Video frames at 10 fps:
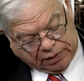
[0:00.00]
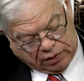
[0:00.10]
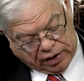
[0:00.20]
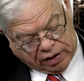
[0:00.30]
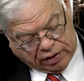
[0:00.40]

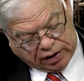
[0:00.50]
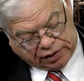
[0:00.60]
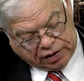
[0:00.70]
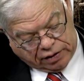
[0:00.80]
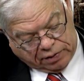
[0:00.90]
polio
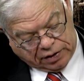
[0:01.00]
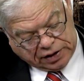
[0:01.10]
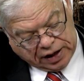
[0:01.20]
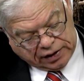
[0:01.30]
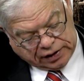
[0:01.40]
October
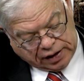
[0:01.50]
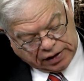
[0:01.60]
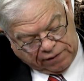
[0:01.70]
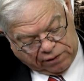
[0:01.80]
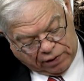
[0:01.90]
10th,
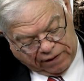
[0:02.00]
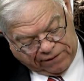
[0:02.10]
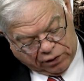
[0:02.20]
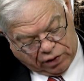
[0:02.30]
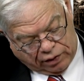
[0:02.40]

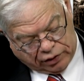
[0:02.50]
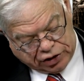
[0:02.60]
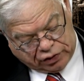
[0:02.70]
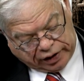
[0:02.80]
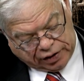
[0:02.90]
1944, and was
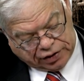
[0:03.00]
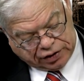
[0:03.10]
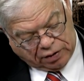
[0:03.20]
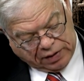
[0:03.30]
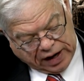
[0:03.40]
stricken
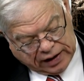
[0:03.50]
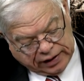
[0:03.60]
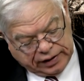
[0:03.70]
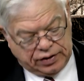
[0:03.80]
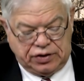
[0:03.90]
so
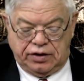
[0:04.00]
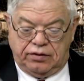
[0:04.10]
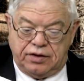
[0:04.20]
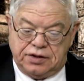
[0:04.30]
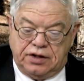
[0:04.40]
badly that she
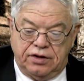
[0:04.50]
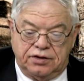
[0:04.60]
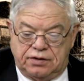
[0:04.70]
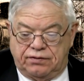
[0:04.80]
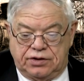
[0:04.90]
lost the
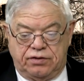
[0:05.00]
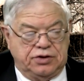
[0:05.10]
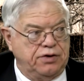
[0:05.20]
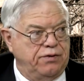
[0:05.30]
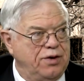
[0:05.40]
use of so and
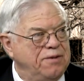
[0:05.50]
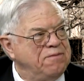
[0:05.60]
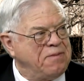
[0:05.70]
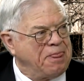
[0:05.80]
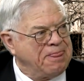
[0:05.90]
so forth.
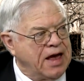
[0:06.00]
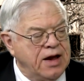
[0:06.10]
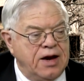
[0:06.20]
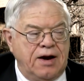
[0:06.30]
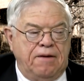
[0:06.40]
Oh.
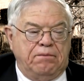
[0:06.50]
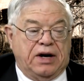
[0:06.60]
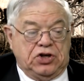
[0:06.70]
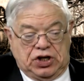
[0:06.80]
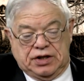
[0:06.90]

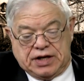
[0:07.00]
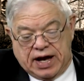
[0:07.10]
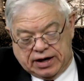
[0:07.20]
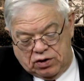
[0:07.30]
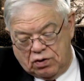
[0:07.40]
But she's had
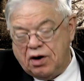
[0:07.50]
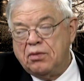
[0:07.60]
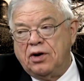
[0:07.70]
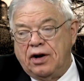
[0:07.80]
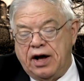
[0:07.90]
a
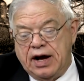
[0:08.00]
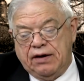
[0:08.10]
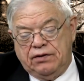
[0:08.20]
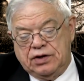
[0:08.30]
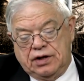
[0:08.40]
normal
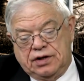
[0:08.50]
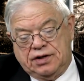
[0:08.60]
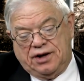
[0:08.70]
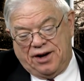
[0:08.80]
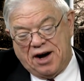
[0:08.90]
life. She's
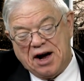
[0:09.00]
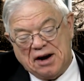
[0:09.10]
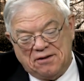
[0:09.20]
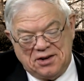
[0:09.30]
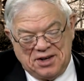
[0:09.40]

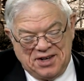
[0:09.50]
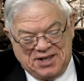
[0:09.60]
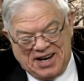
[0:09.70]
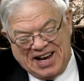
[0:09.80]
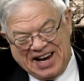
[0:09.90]
alive. She's
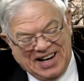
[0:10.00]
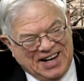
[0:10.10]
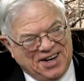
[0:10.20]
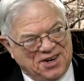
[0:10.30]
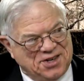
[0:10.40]
God 80
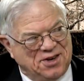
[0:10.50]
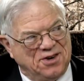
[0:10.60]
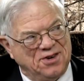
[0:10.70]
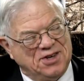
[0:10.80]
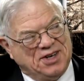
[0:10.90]
years her.
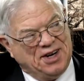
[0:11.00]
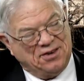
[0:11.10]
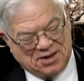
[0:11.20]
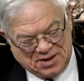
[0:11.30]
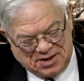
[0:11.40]
old. Good. She
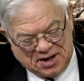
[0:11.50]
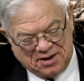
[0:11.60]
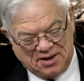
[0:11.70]
lives That's in Southern